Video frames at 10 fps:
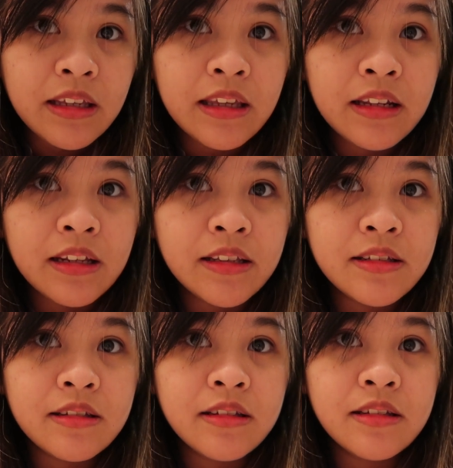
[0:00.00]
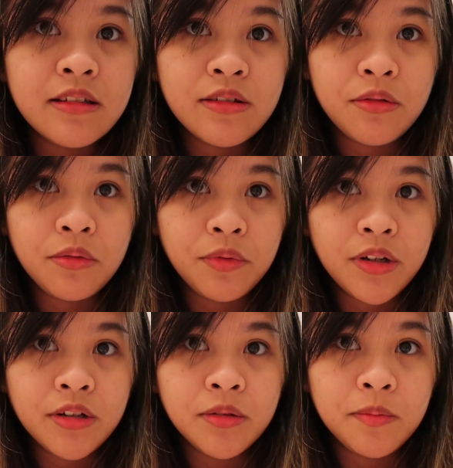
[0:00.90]
And it's so
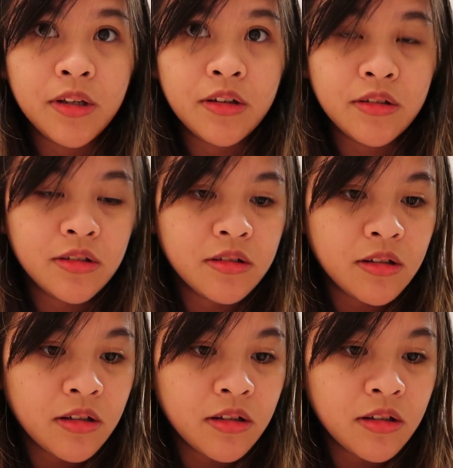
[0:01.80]
weird because